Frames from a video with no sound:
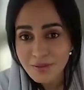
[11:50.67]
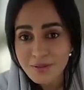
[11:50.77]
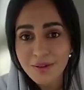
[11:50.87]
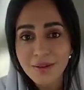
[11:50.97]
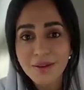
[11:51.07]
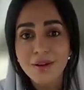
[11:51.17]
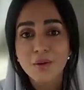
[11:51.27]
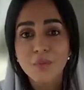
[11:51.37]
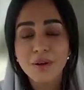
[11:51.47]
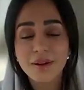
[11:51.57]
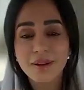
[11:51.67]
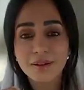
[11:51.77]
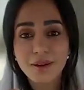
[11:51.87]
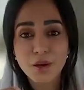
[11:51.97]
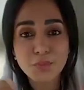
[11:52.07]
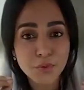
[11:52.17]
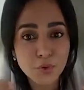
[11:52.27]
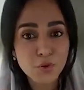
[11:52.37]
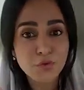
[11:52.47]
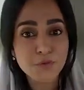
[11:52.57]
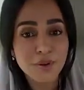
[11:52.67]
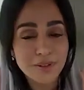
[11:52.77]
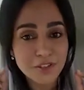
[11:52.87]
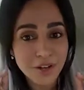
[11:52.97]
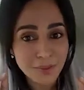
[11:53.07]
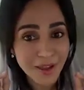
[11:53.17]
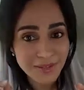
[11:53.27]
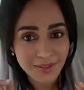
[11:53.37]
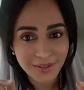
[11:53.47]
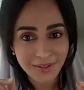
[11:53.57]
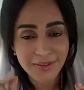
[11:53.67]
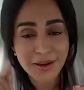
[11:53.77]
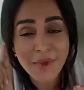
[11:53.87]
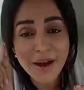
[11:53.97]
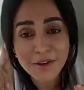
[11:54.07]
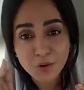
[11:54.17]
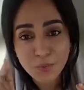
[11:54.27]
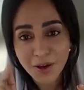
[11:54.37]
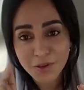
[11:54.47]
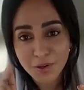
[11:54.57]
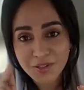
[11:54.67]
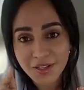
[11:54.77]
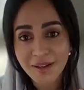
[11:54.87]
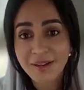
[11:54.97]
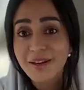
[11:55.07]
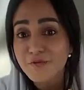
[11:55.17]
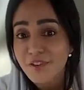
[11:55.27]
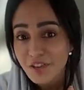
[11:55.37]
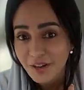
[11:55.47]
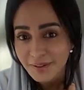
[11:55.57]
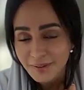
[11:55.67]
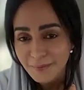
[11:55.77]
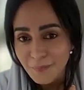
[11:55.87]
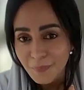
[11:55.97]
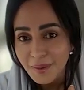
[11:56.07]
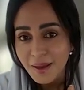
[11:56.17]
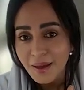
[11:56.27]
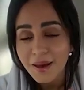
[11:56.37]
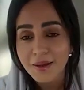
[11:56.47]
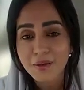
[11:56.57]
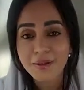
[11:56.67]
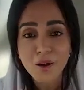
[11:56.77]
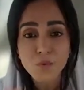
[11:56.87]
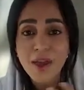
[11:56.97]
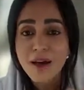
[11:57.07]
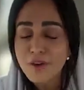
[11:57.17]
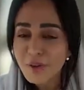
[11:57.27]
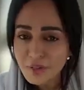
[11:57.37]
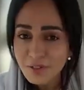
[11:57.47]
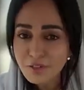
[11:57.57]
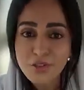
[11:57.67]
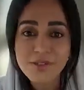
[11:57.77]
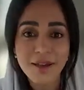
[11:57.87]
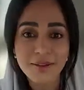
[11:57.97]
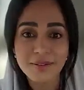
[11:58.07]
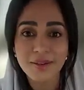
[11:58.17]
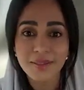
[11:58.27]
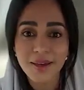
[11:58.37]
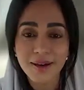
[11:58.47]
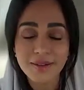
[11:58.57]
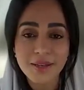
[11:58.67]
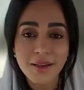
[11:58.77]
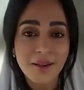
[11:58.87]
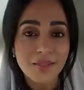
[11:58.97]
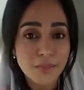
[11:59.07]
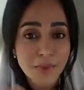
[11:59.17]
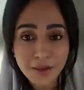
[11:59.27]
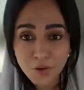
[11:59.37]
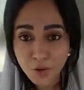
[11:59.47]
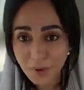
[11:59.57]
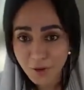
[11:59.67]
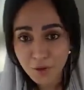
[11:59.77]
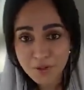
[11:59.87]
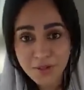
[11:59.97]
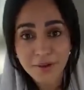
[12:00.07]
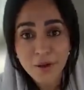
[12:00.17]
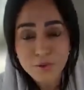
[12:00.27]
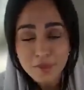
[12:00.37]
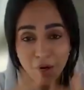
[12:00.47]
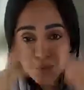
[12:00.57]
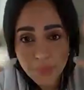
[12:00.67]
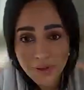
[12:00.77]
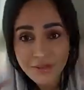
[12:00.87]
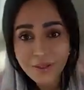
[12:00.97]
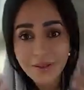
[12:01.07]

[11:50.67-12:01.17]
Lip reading: fluid will improve dramatically the microbiota in her vagina. And now we have a better understanding that the microbiota around our